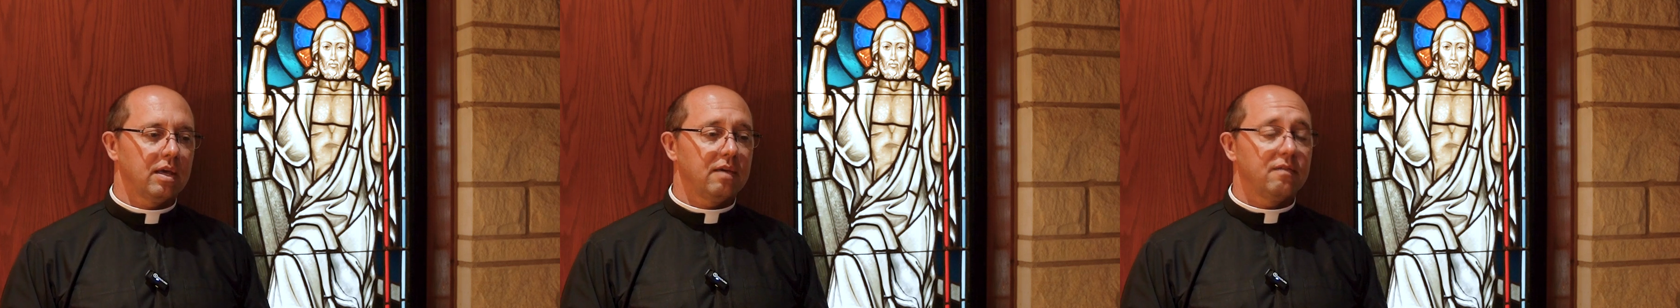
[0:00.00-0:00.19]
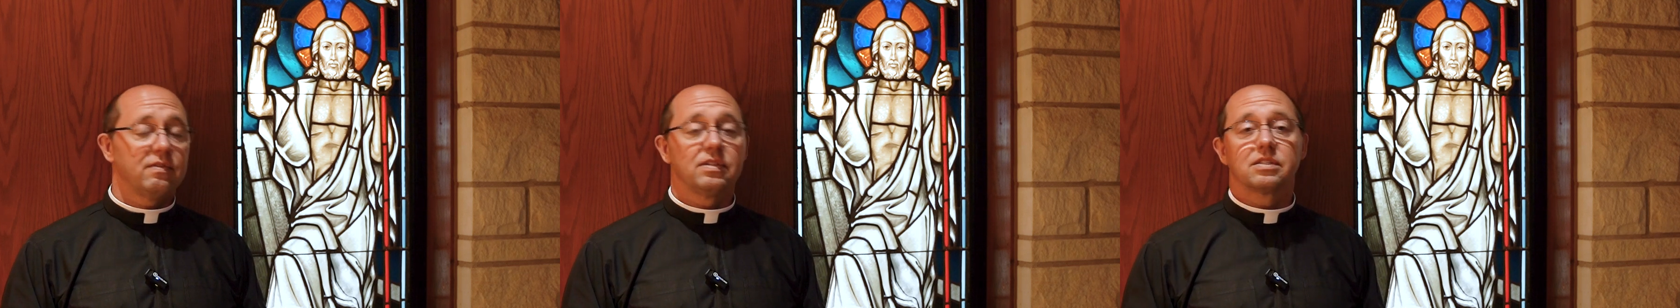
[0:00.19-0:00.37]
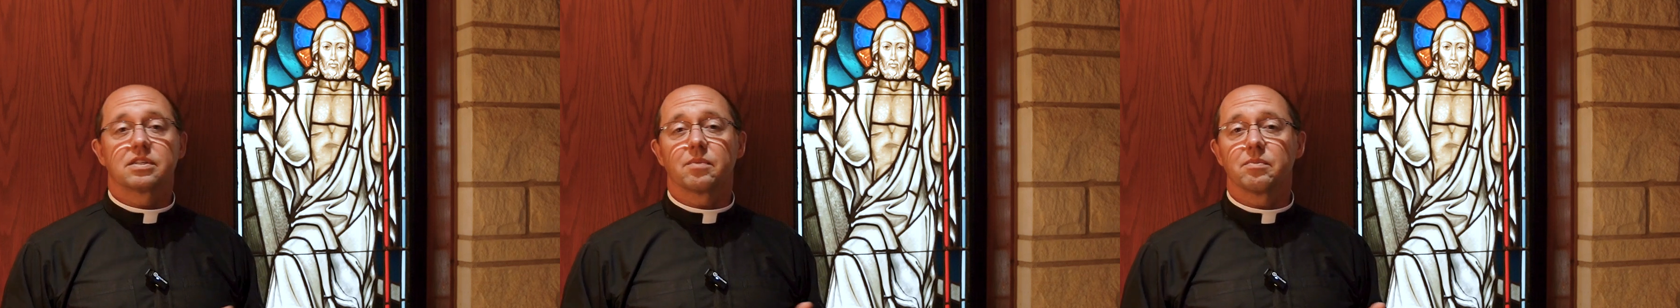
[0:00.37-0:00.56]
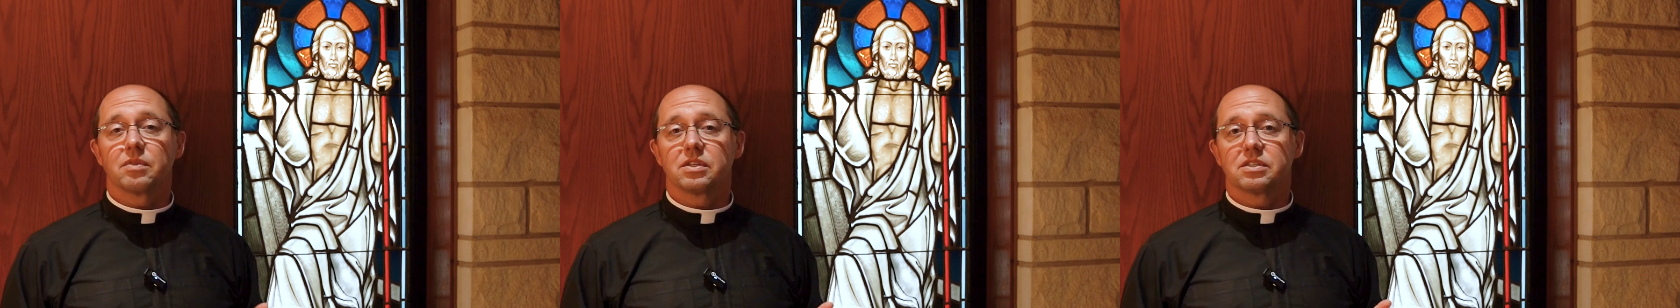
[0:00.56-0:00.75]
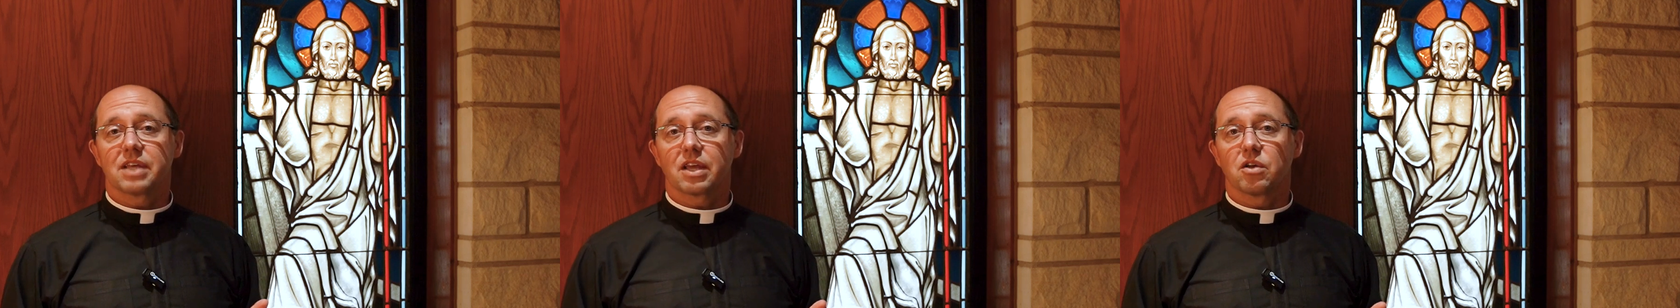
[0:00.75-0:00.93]
Even some of
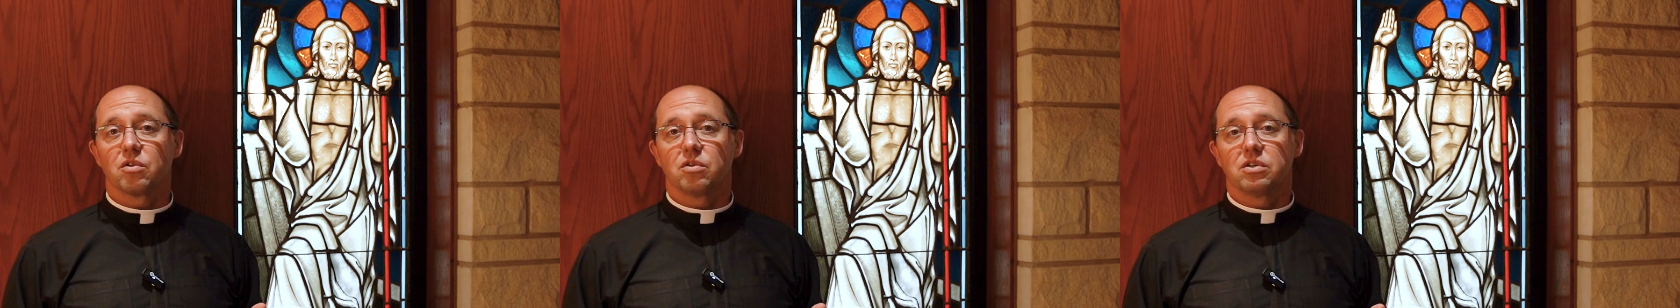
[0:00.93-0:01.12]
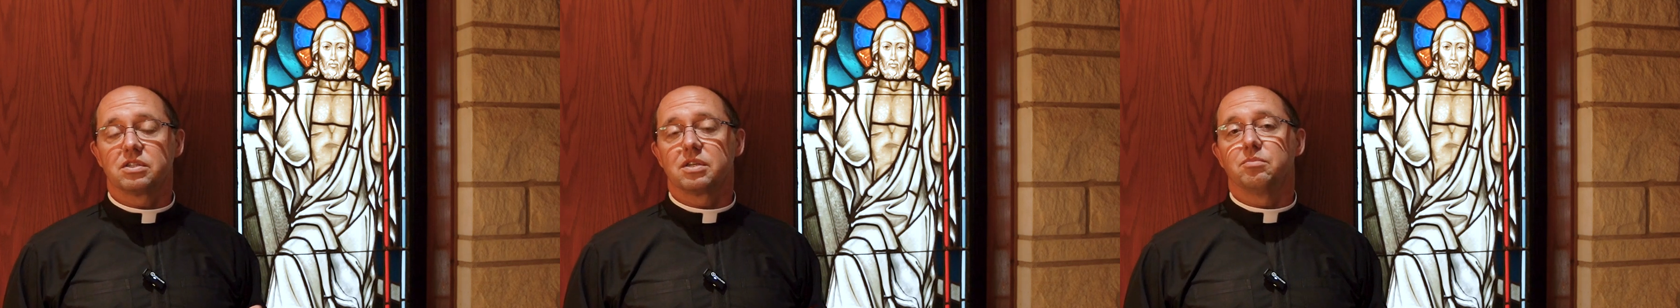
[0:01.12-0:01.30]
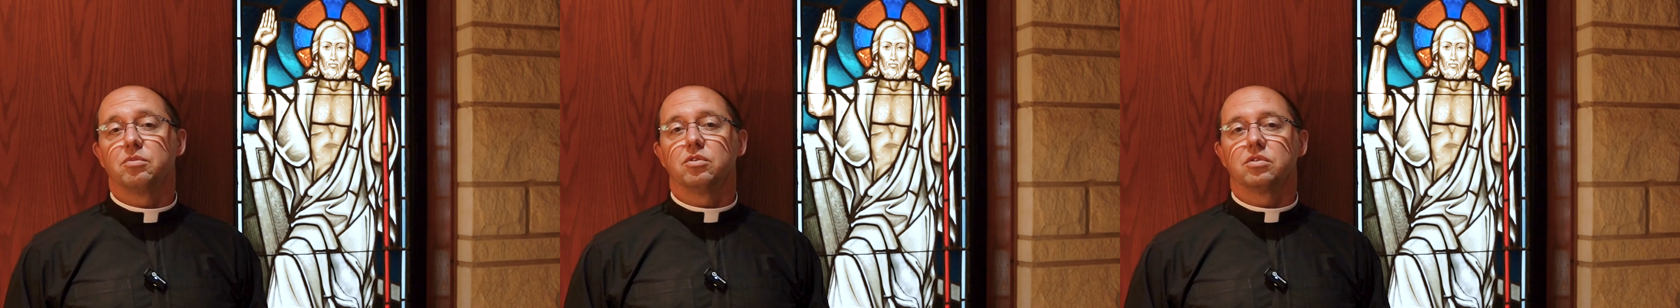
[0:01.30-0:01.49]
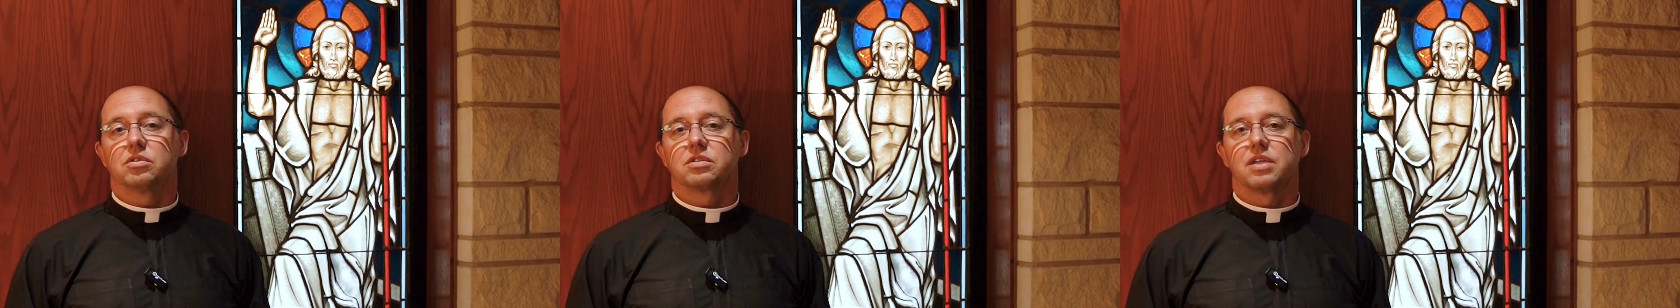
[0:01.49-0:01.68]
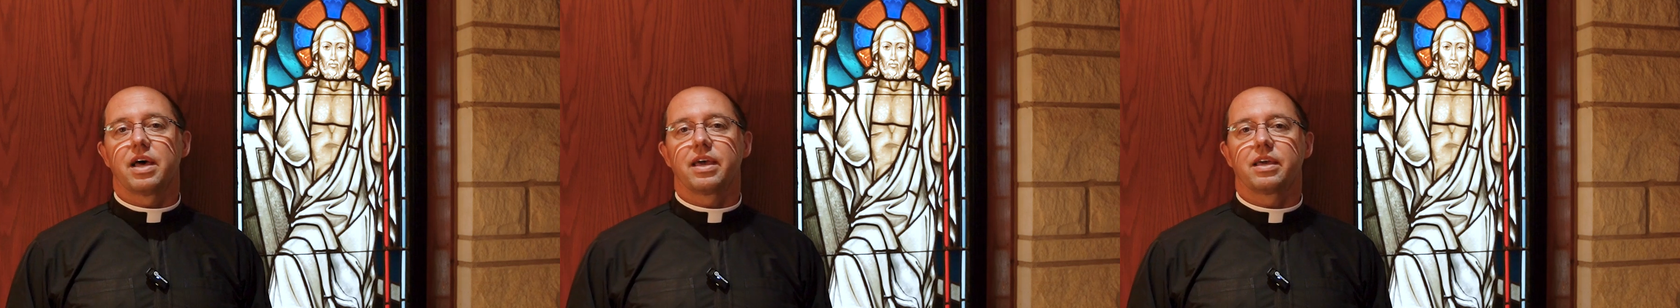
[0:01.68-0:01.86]
the secular
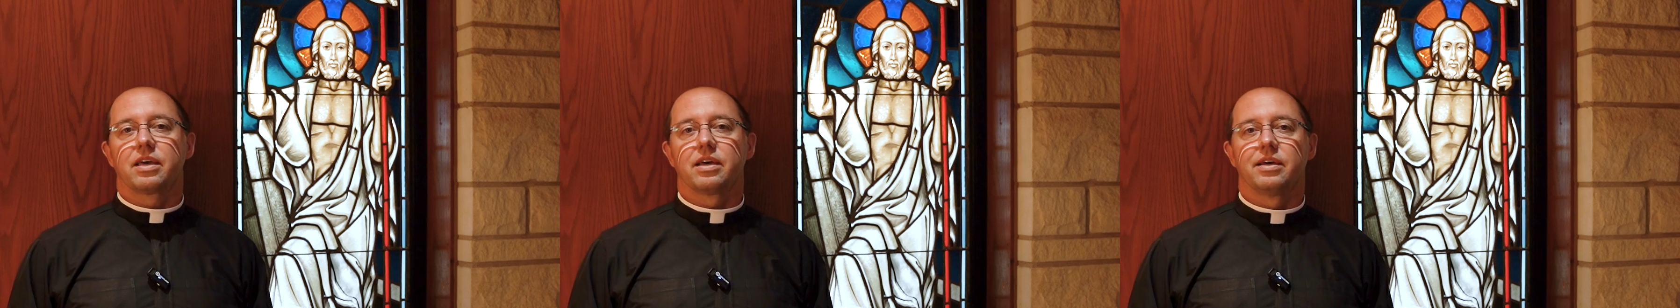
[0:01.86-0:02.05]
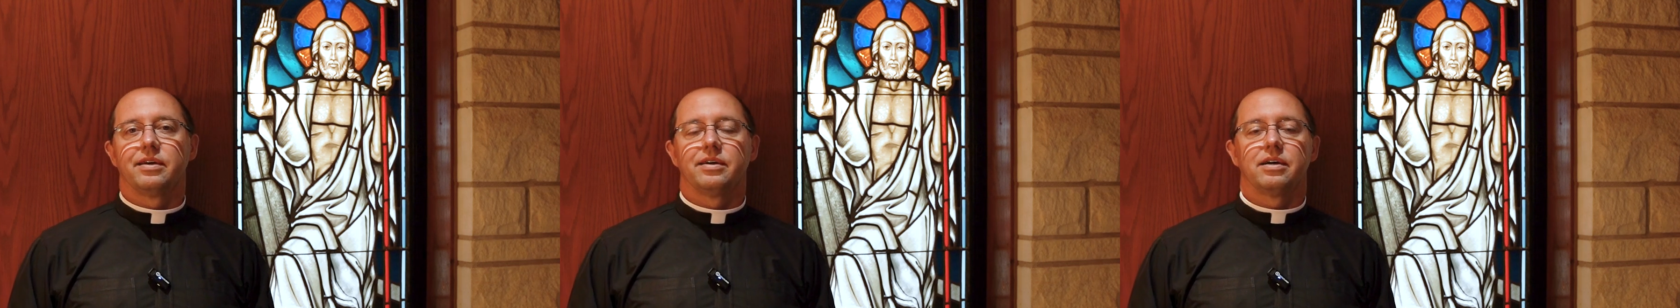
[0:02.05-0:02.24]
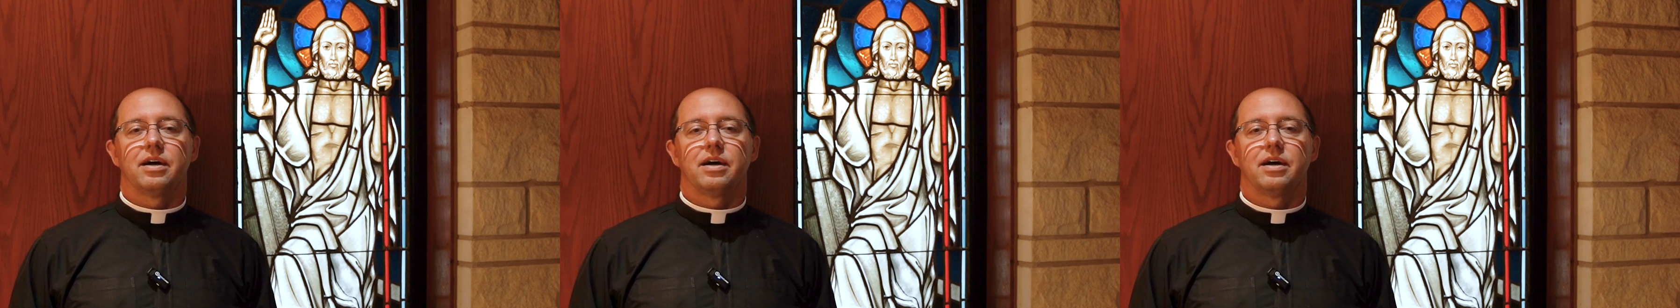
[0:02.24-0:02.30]
symbols like